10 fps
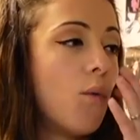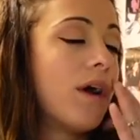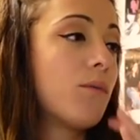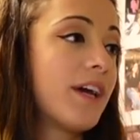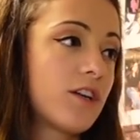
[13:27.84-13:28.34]

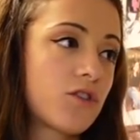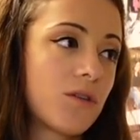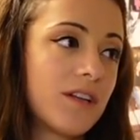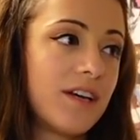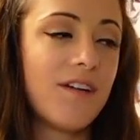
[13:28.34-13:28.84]
when we get
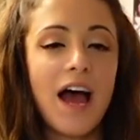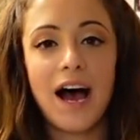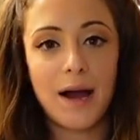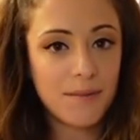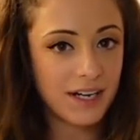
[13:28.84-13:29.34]
shore leave,
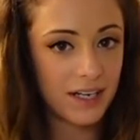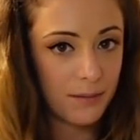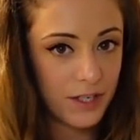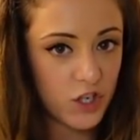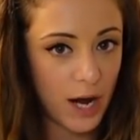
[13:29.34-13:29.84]
I'm not going to
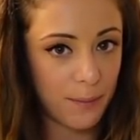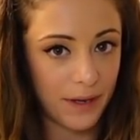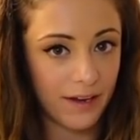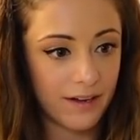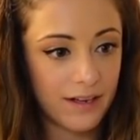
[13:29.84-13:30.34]
be shopping. We're
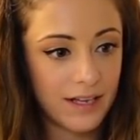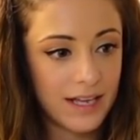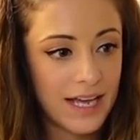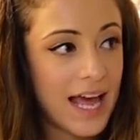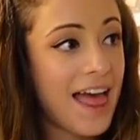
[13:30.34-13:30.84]
just going to
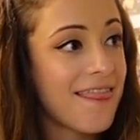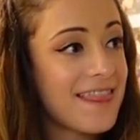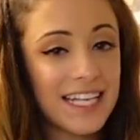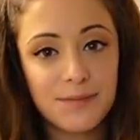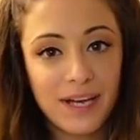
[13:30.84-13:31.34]
be, yeah.
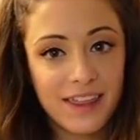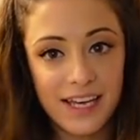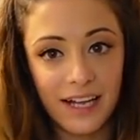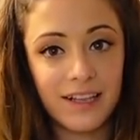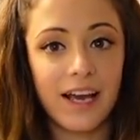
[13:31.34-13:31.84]
That's my thing.
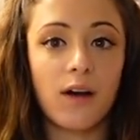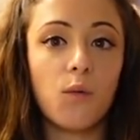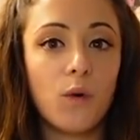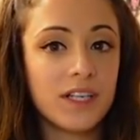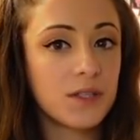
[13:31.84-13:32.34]
Activities. Like,
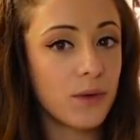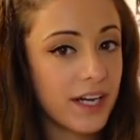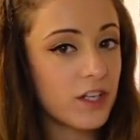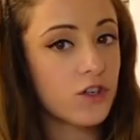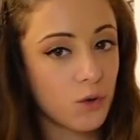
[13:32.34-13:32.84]
once we
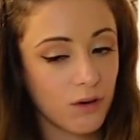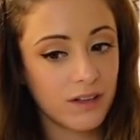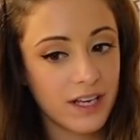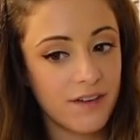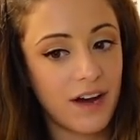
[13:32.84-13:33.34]
get shore
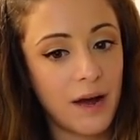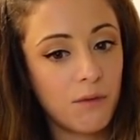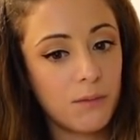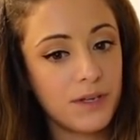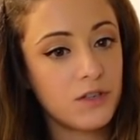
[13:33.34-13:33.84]
leave, I
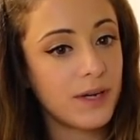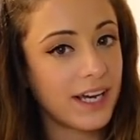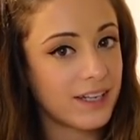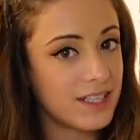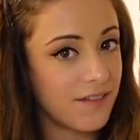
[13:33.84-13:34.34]
will be doing
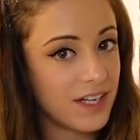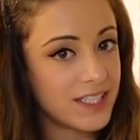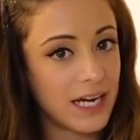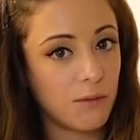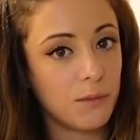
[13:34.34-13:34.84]

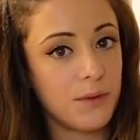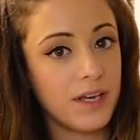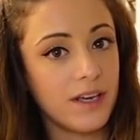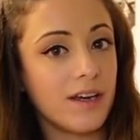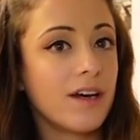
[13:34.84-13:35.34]
activities. I will
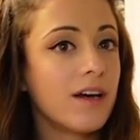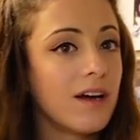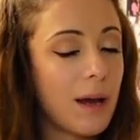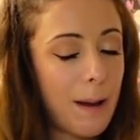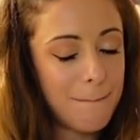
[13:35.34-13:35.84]
be
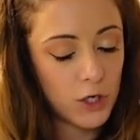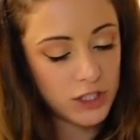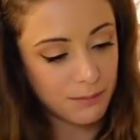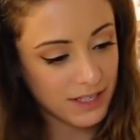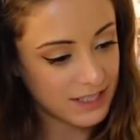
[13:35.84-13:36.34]

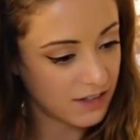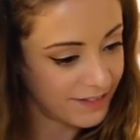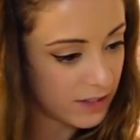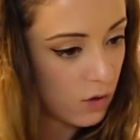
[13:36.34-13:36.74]
immersing myself in the